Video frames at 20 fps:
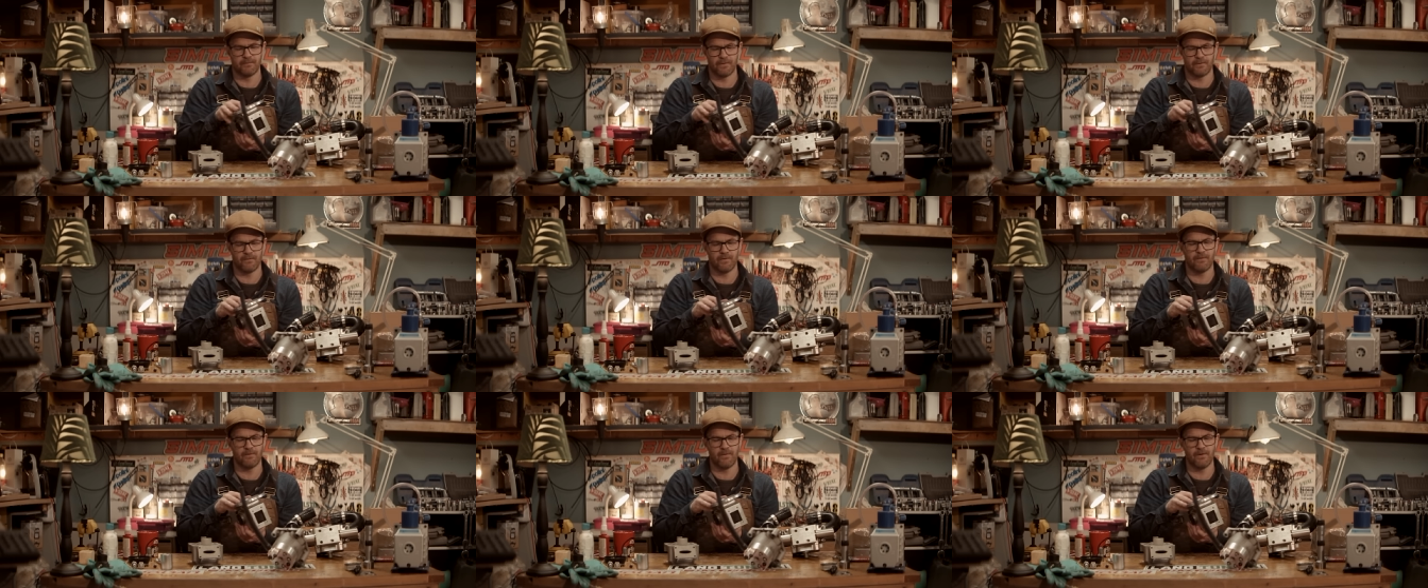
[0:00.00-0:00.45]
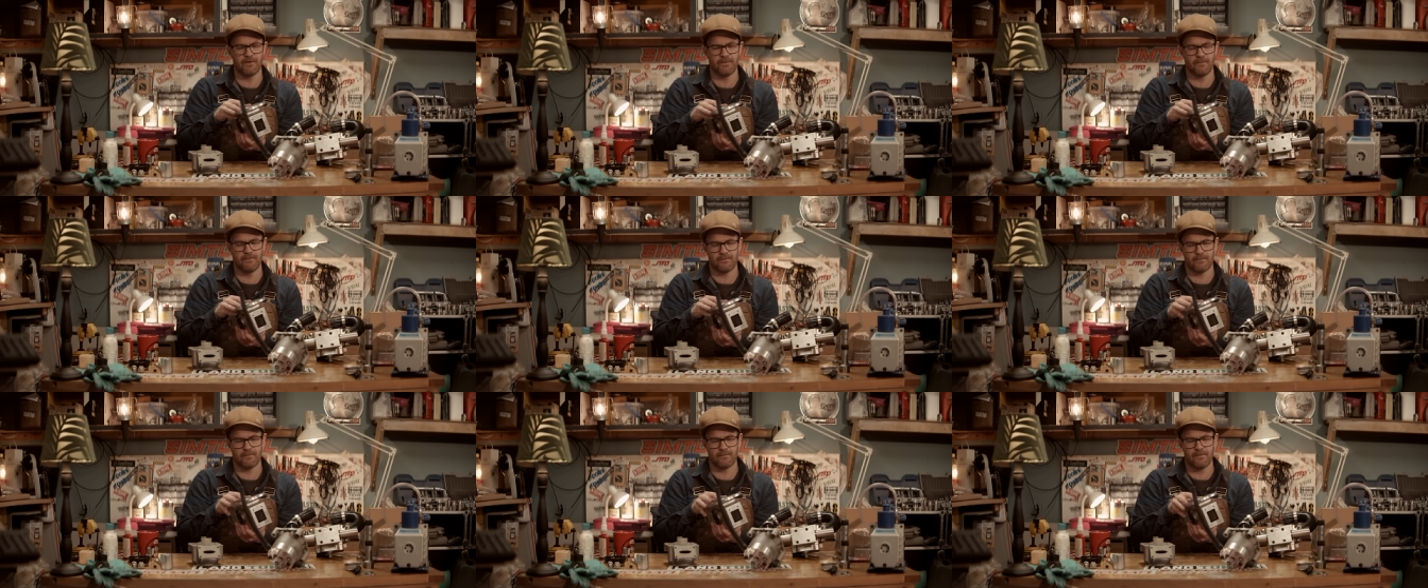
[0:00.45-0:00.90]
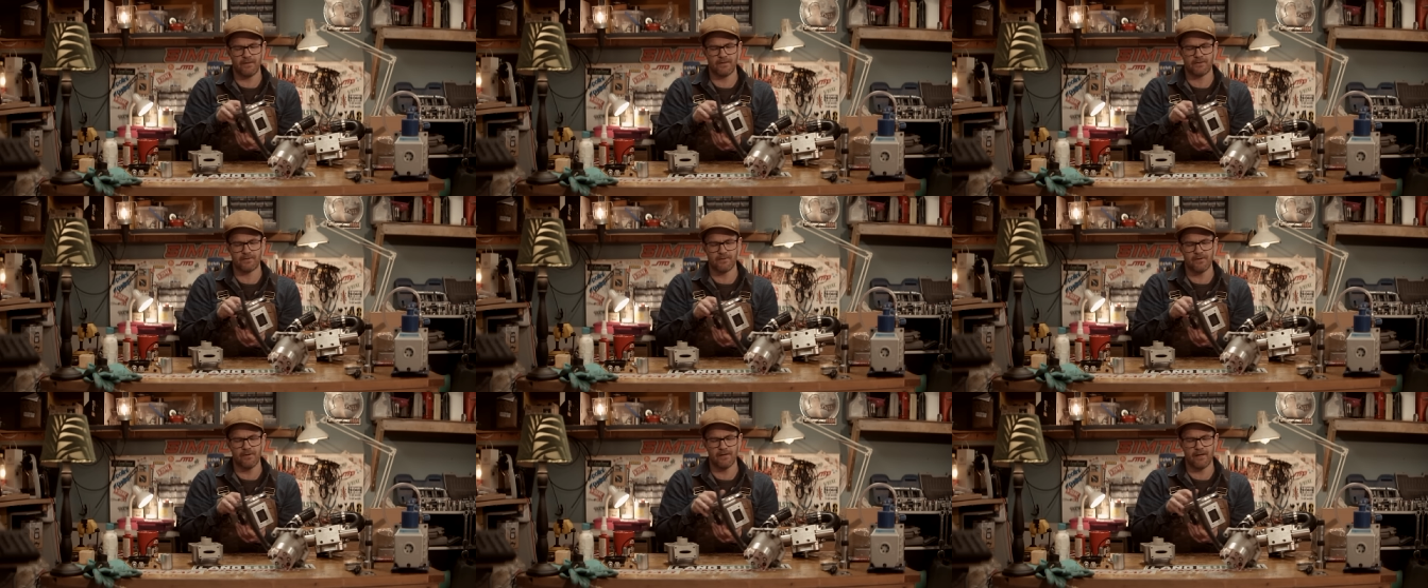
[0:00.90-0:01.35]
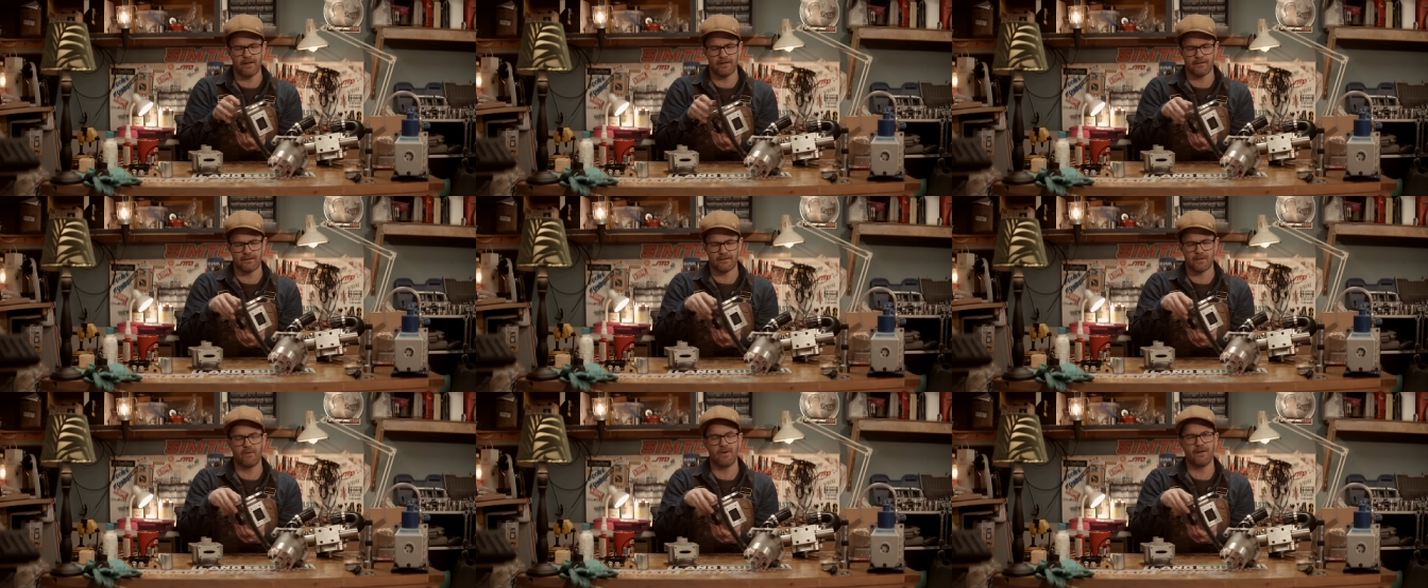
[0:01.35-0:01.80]
But we were we saw
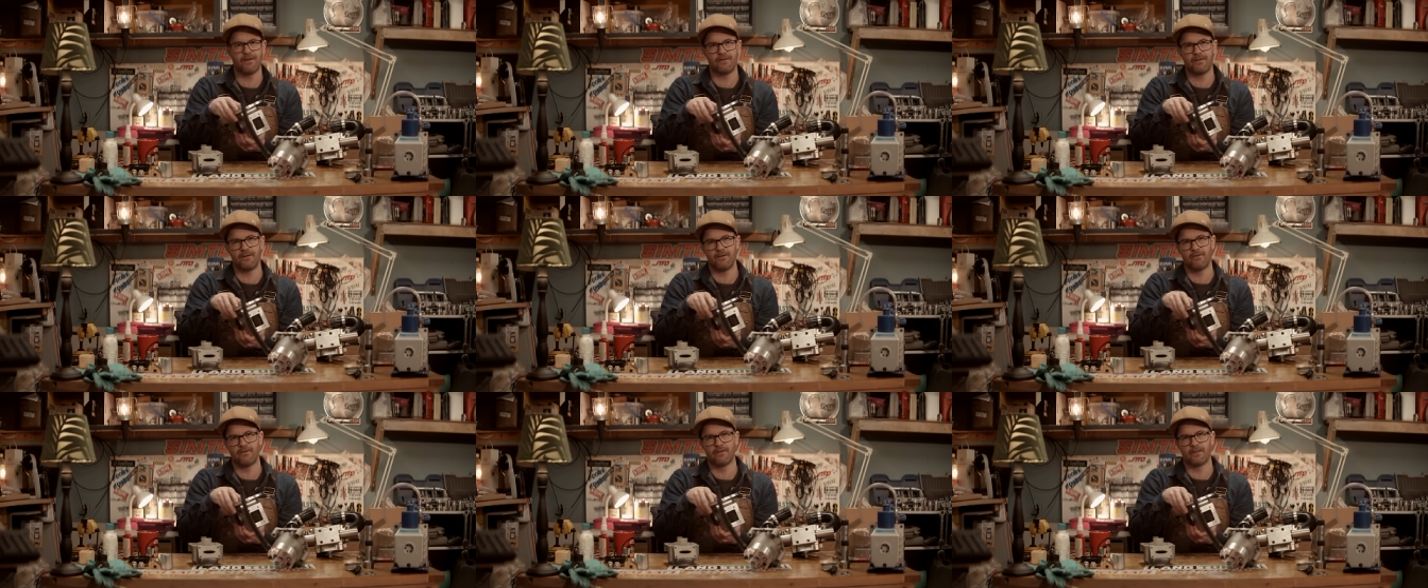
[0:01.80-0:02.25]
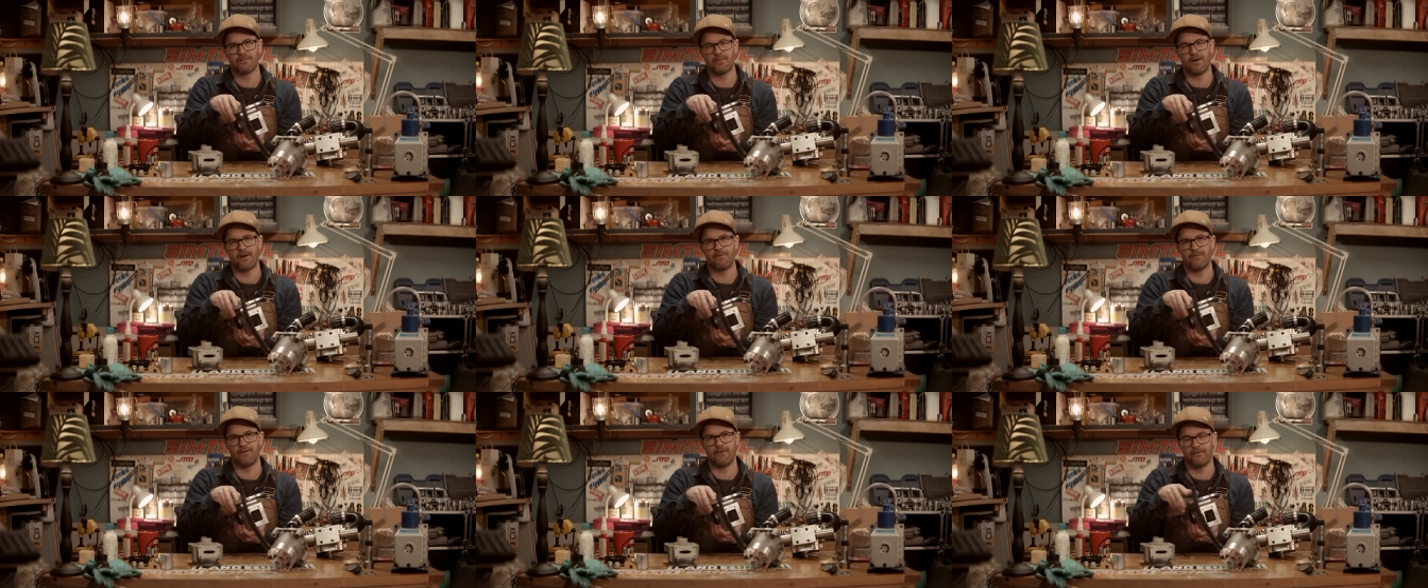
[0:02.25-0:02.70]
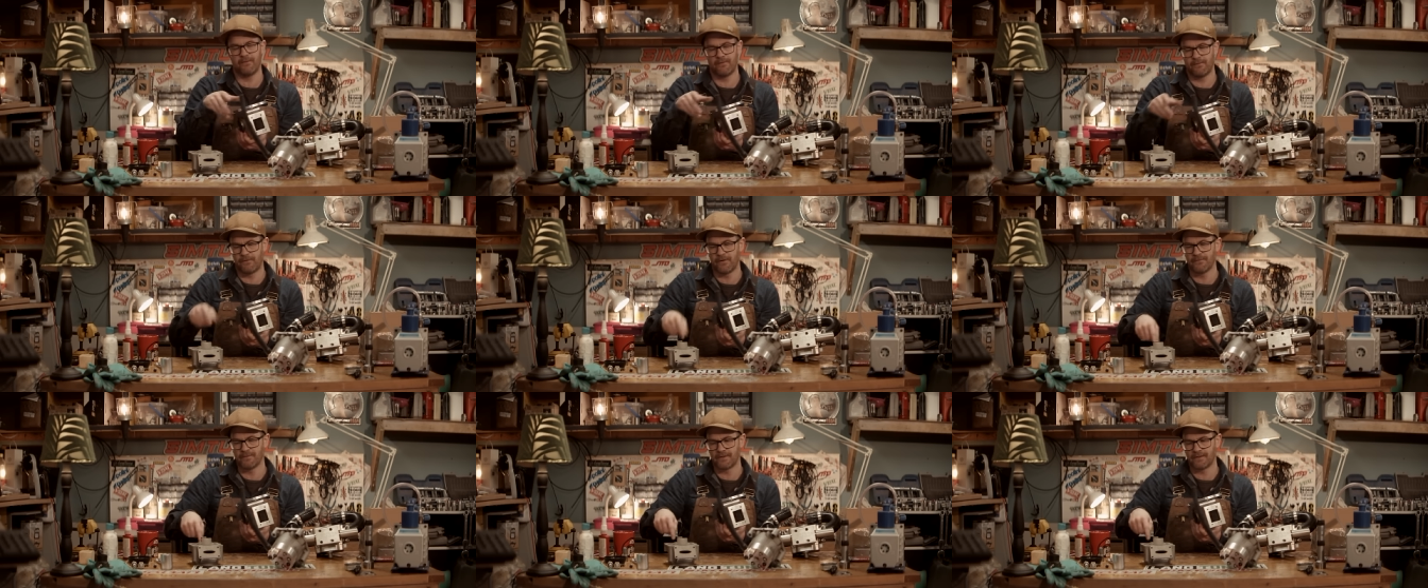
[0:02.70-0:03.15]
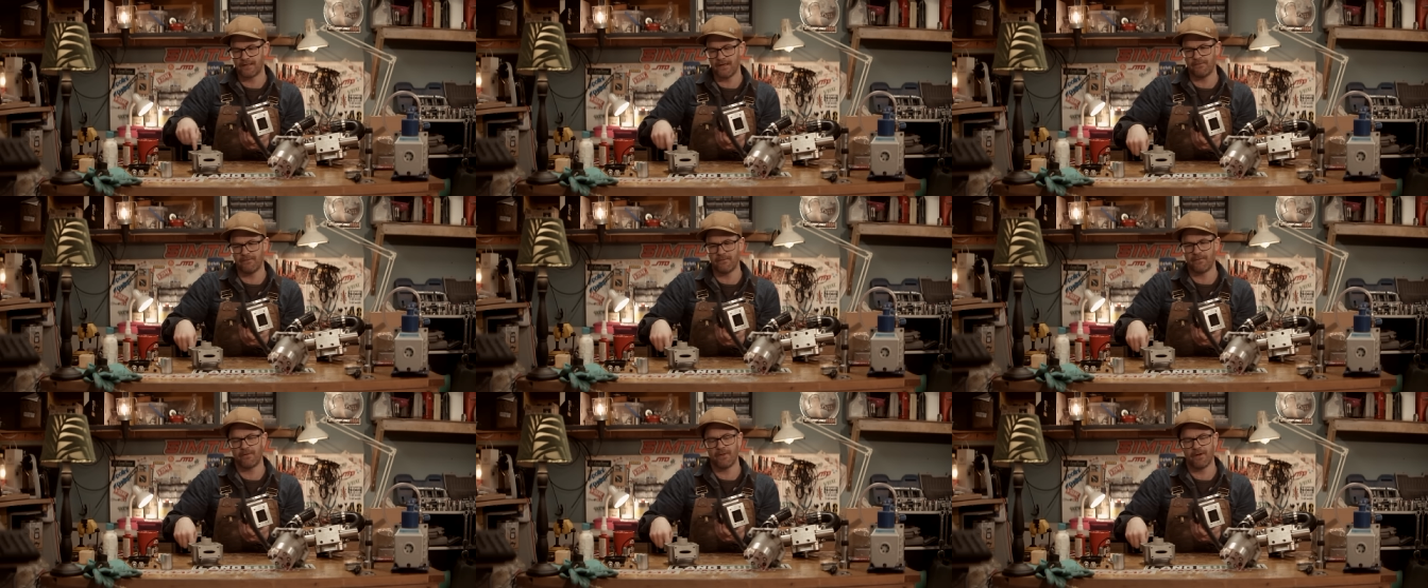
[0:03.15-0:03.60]
like 20 horsepower from
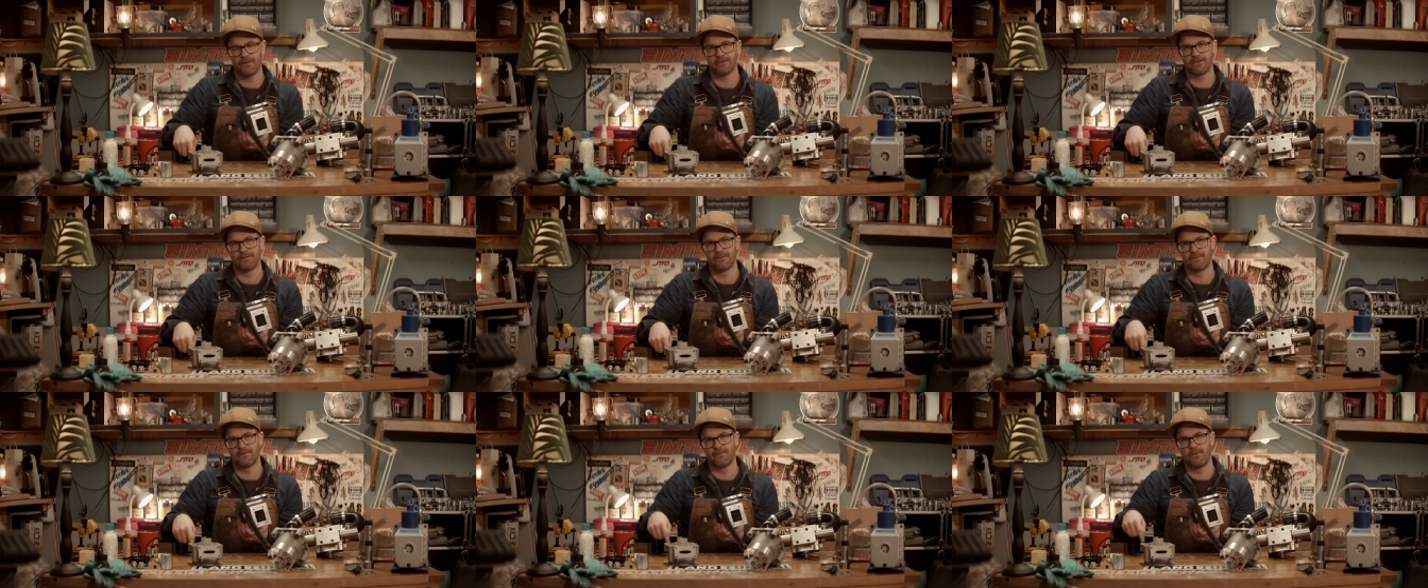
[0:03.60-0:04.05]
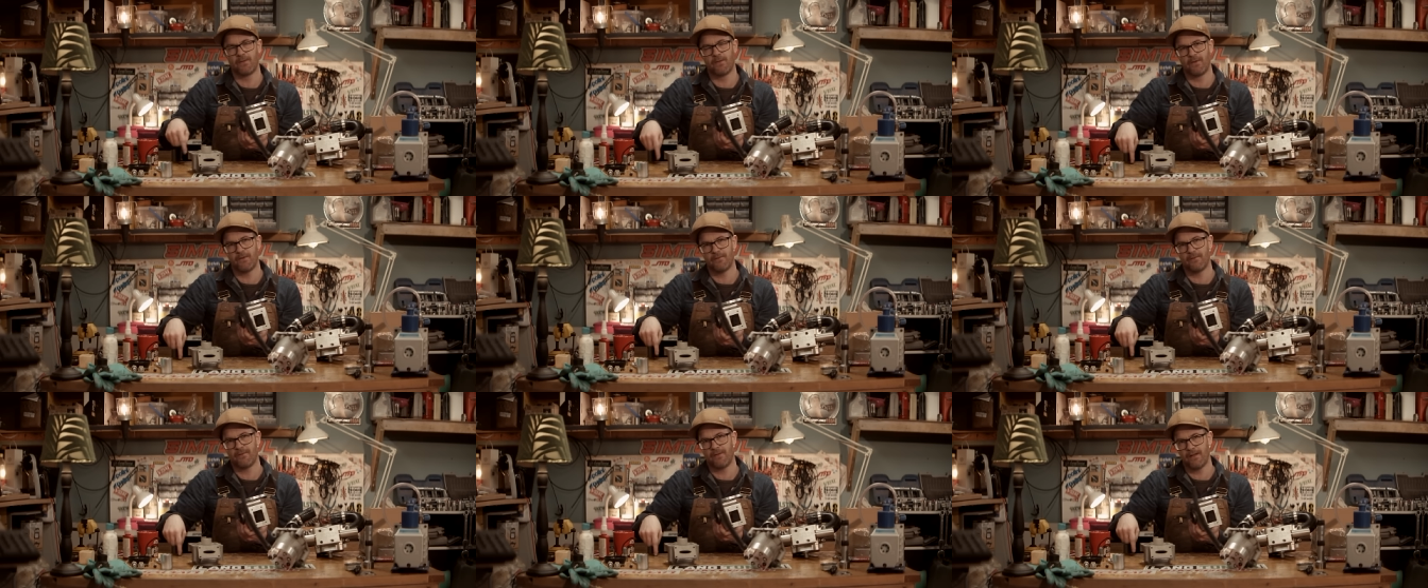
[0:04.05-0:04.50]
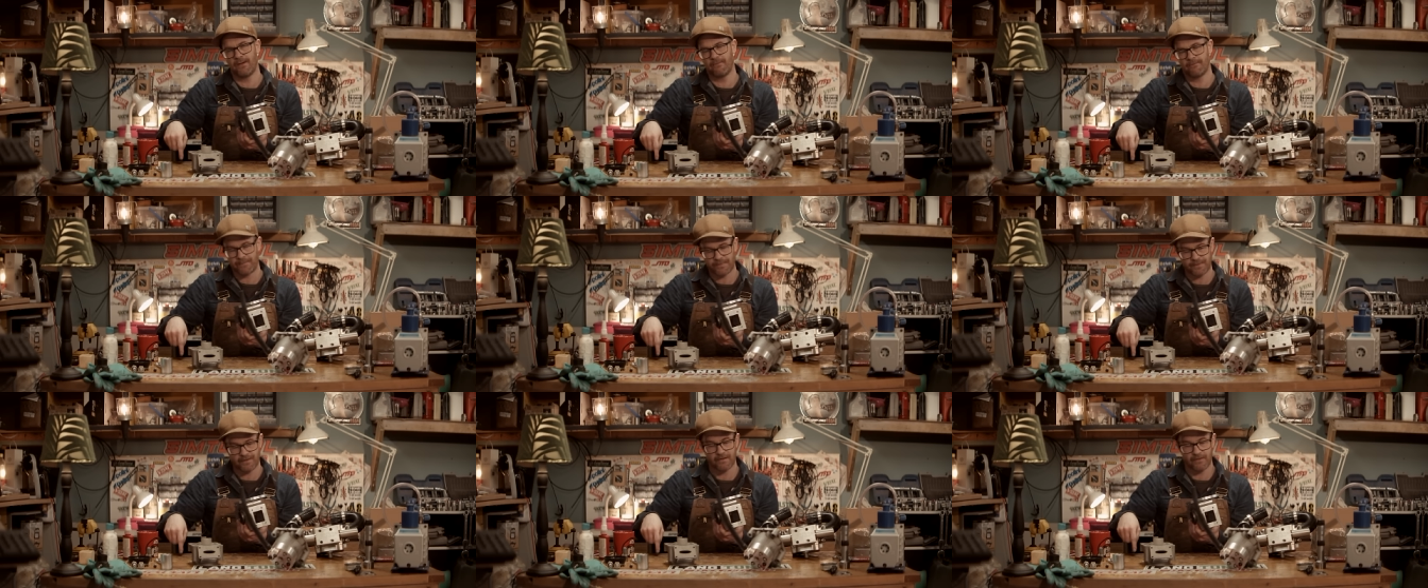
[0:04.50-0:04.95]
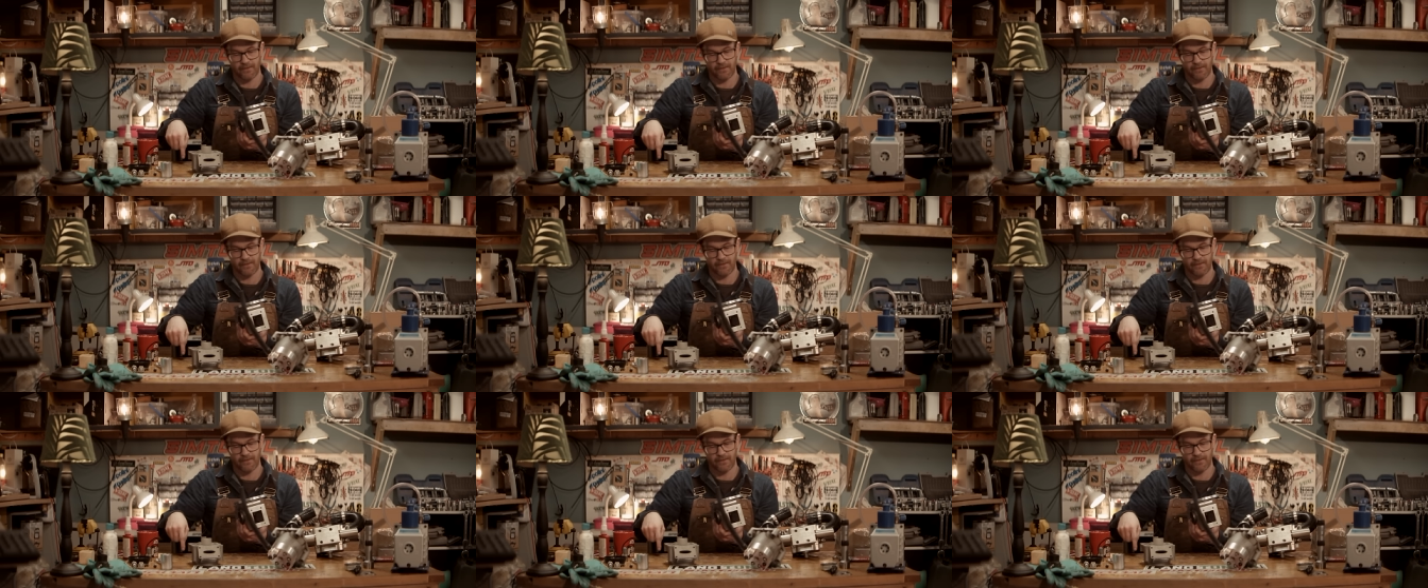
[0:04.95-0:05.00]
7,000 to 13,000